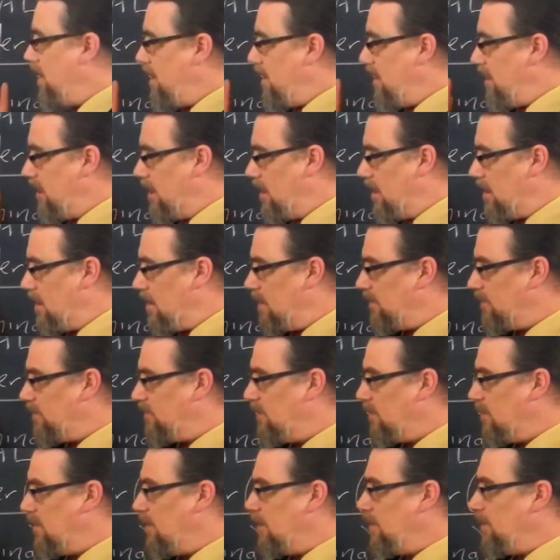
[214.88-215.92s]
is
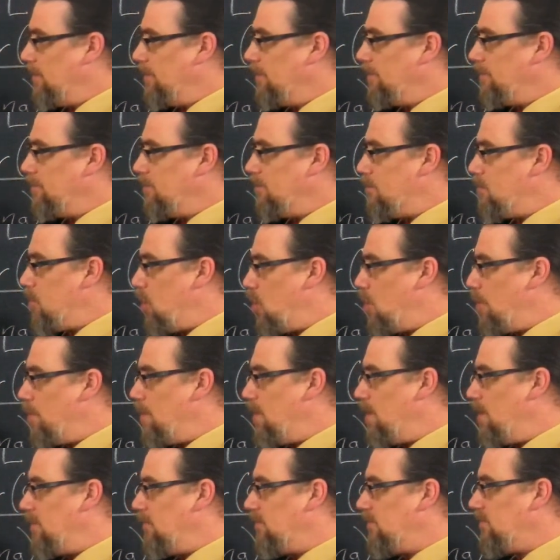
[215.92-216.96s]

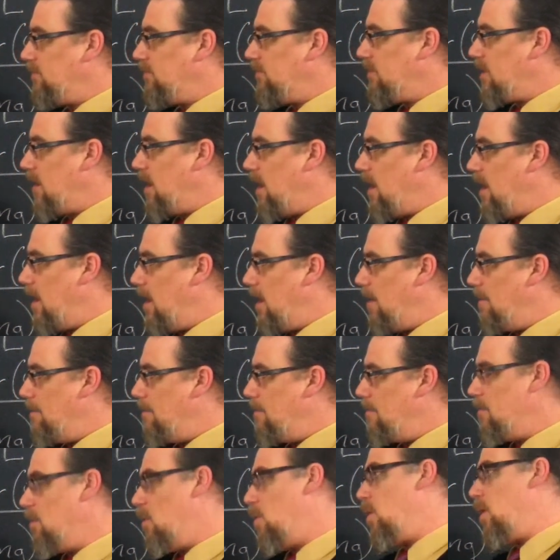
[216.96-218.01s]
purpose
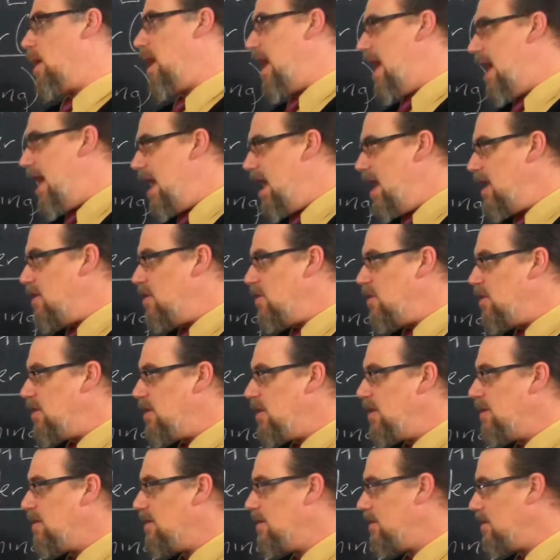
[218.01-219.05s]
um, or end,
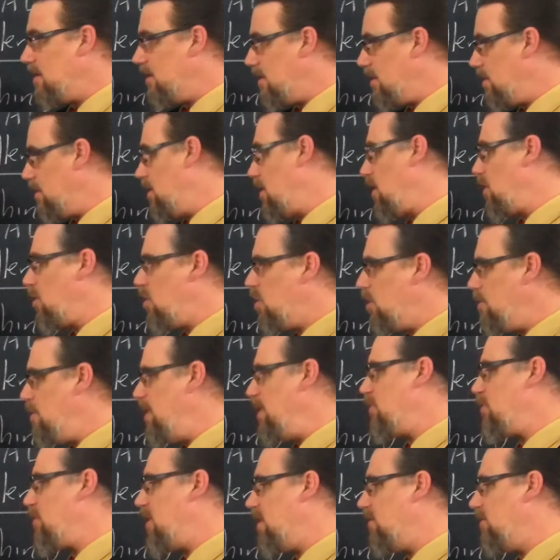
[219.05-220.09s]
it could be
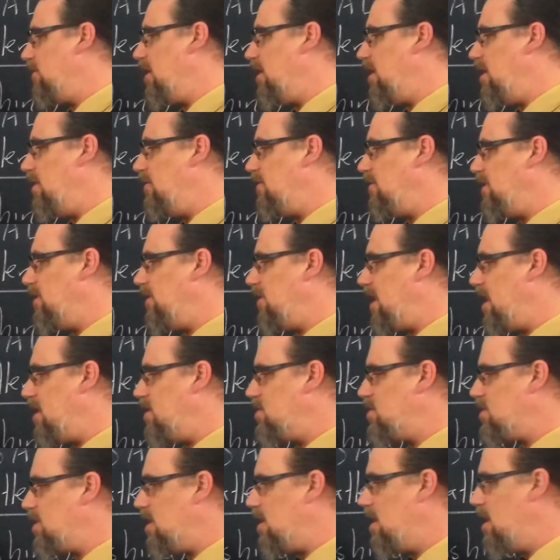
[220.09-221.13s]
translated as
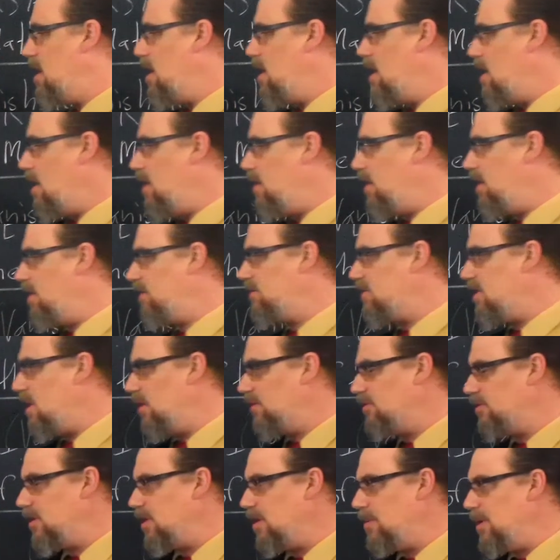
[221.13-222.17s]
intention, although that's
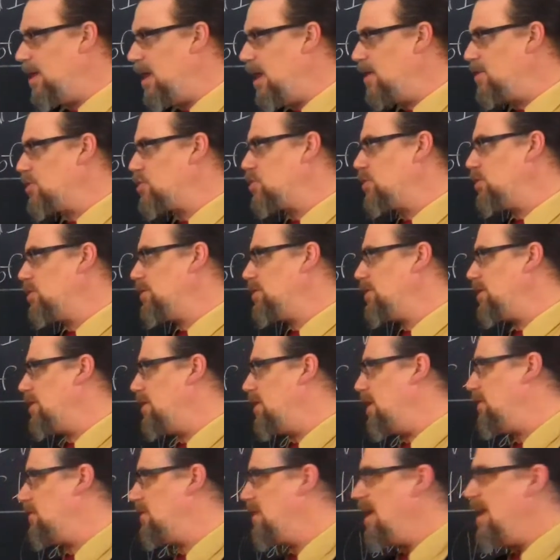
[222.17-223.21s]
also going to be Entschluss in
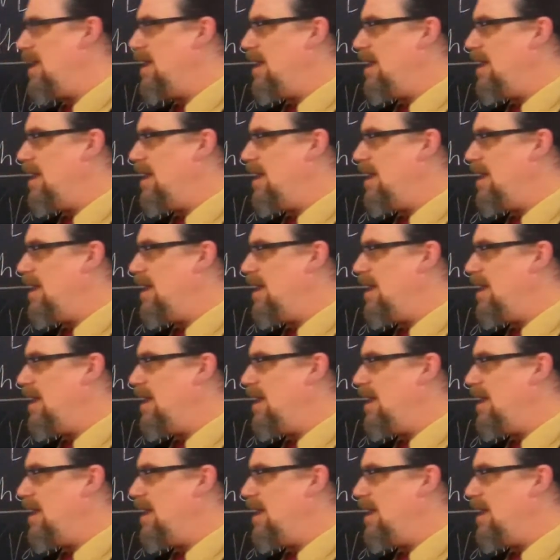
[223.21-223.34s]
this.